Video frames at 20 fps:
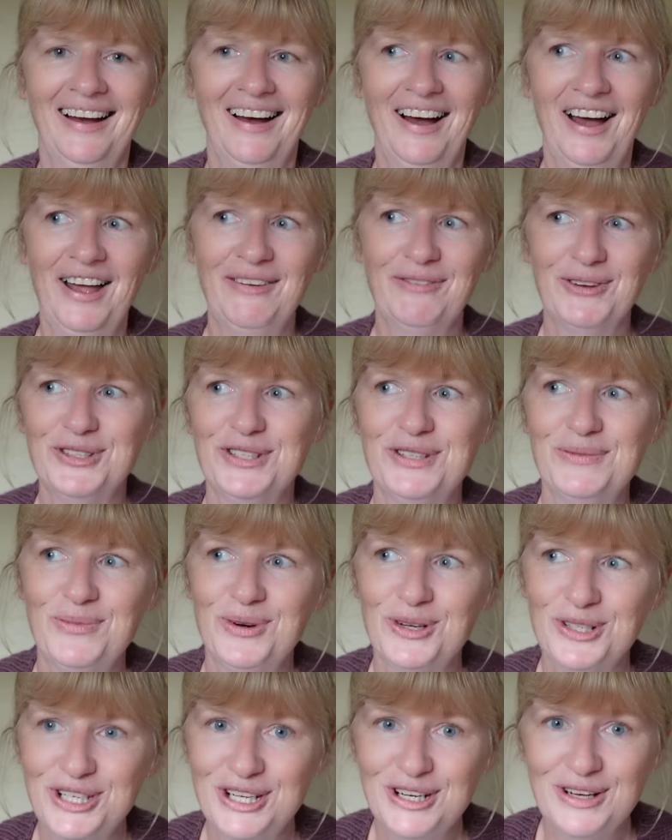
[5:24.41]
I've got some
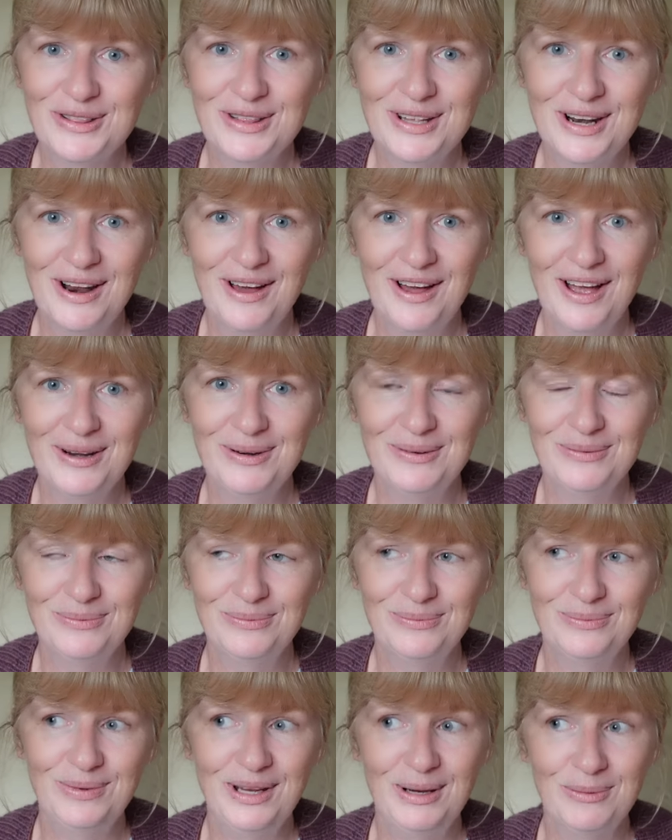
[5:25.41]
washing on the line.
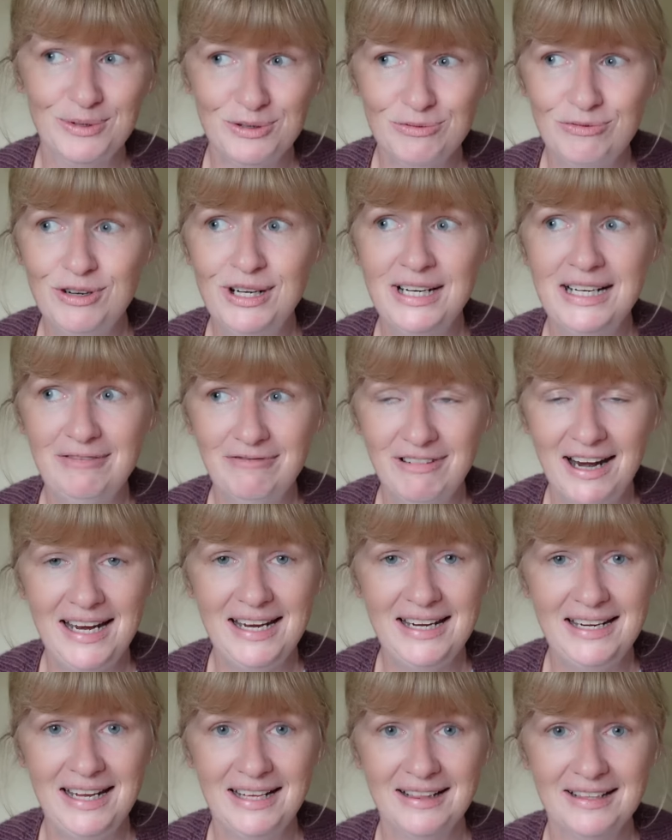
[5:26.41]
It was really
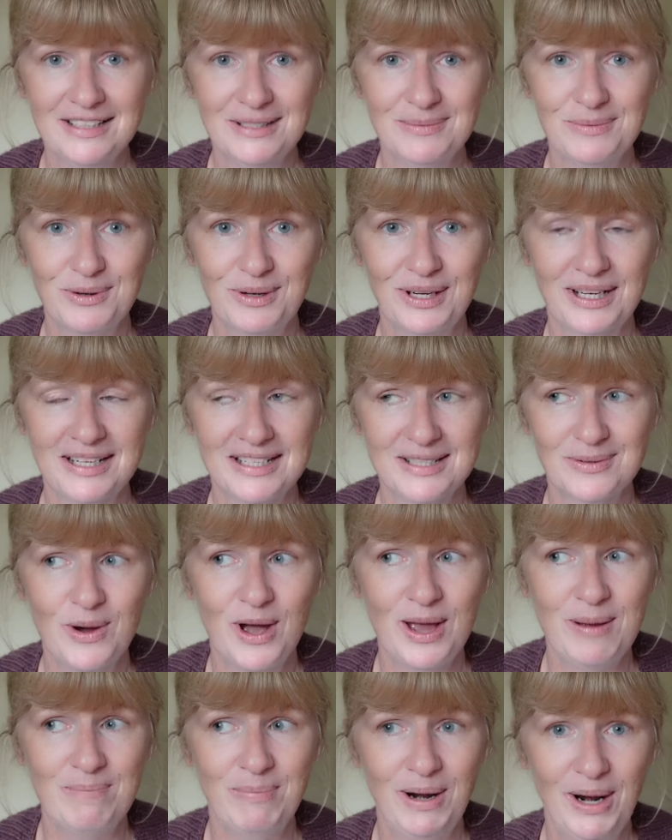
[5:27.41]
raining this morning and it's
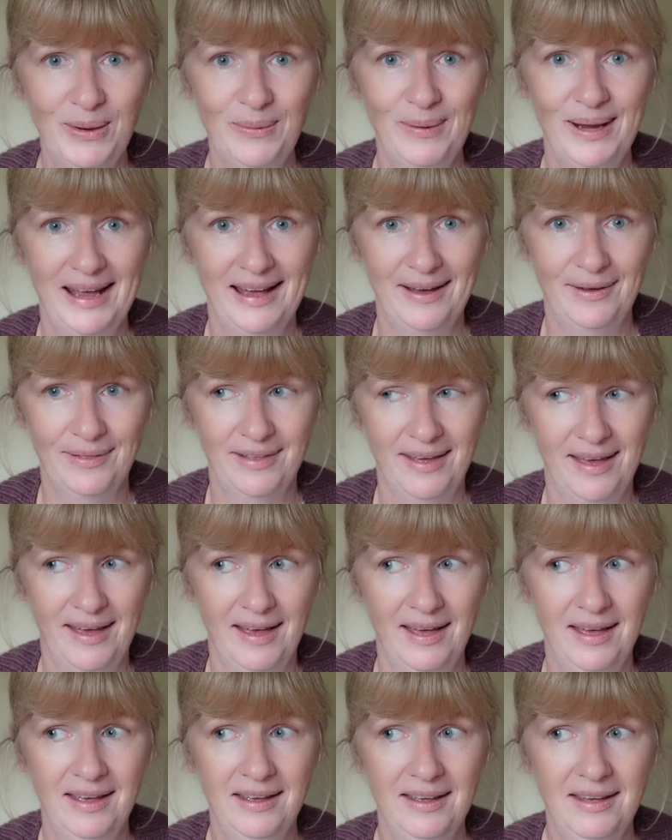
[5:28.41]
quite blowy out
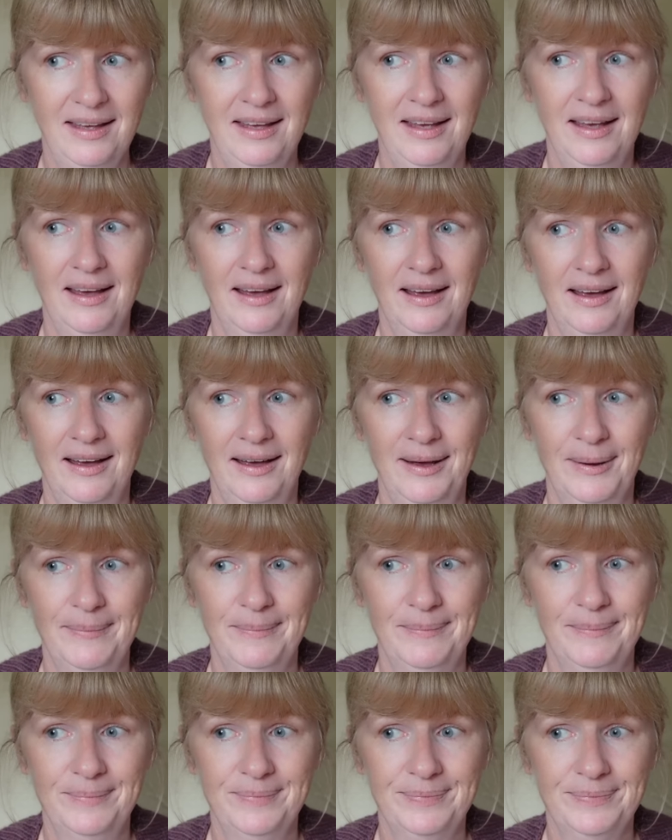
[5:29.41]
there.
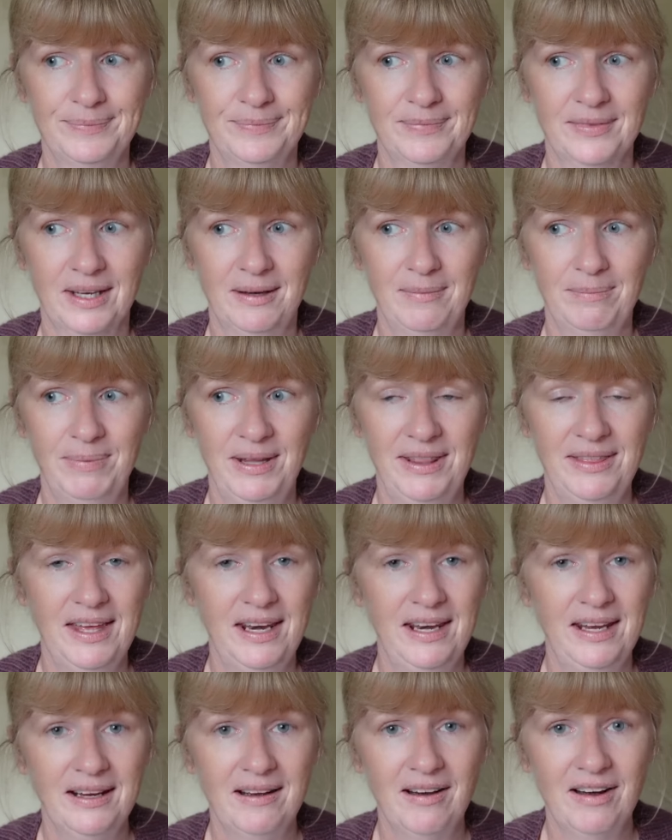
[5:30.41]
But
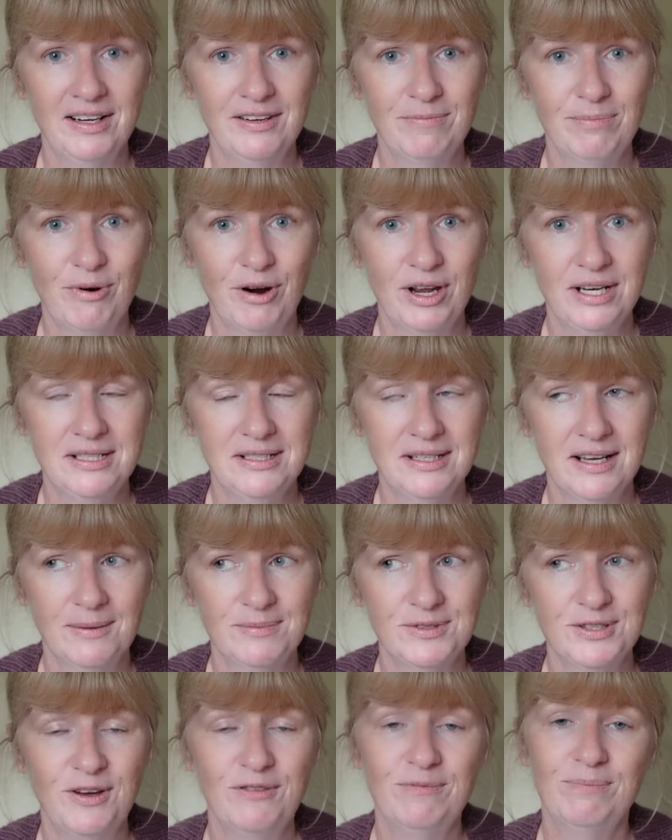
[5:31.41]
then it kind of brightened
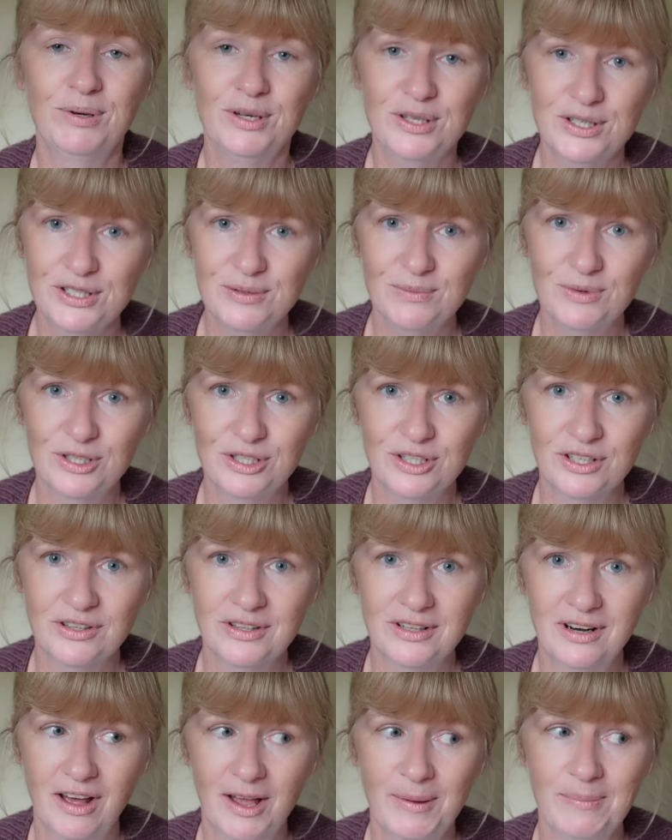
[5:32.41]
up. So I've put some washing
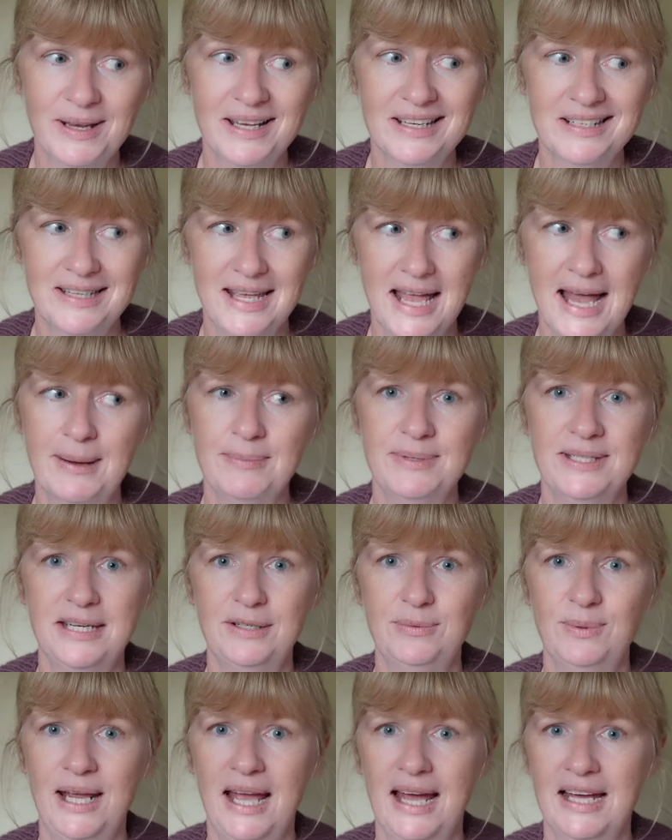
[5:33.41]
on the line because the app
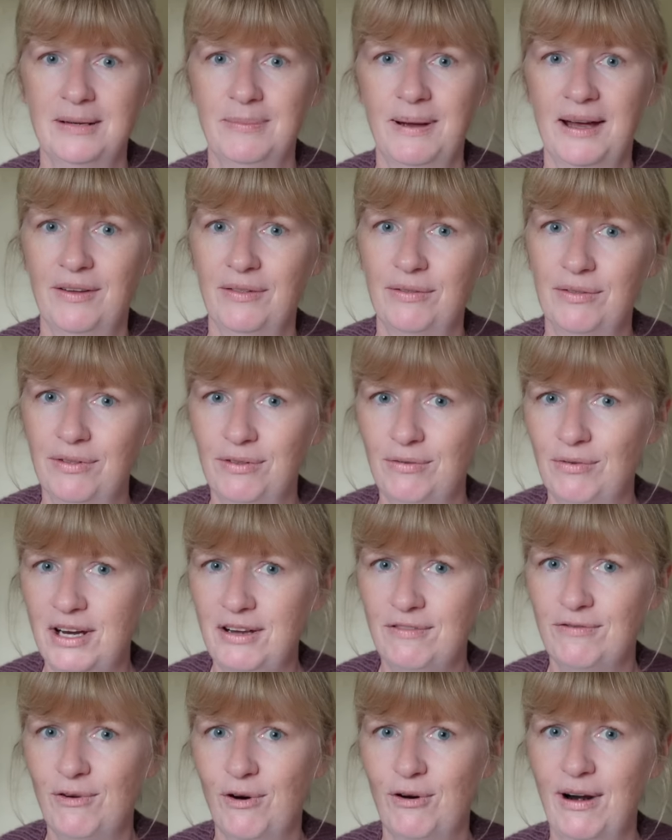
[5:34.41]
said we had about a
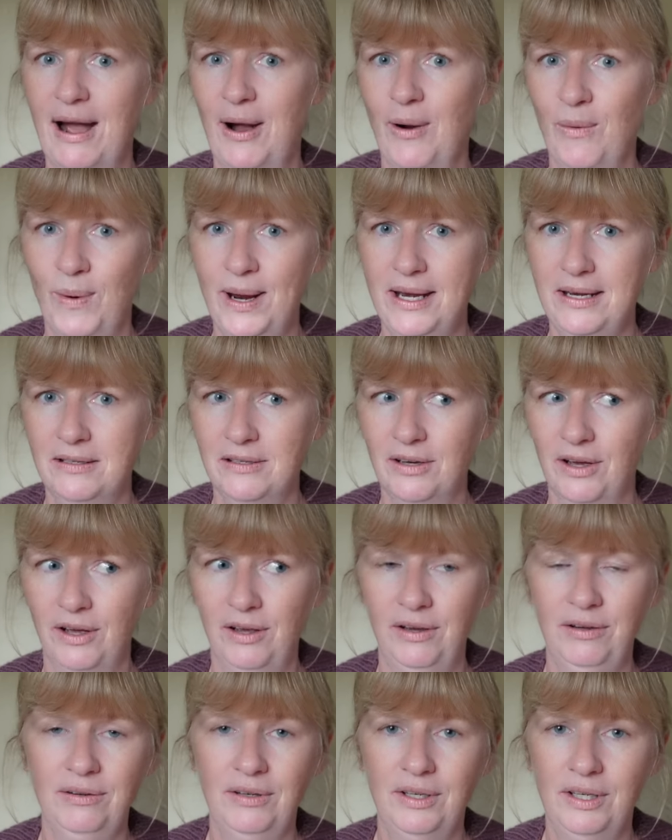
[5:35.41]
3-4 hour
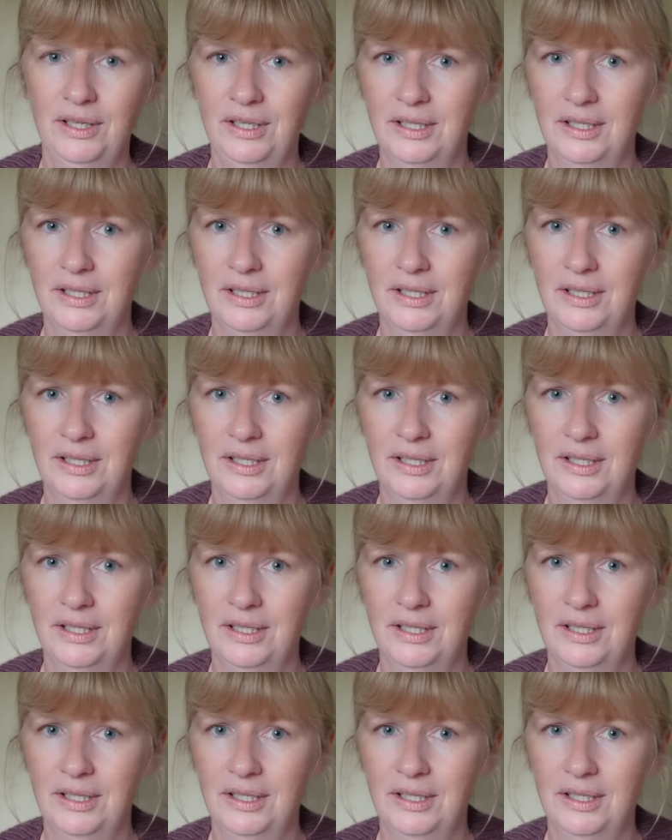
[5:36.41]
window.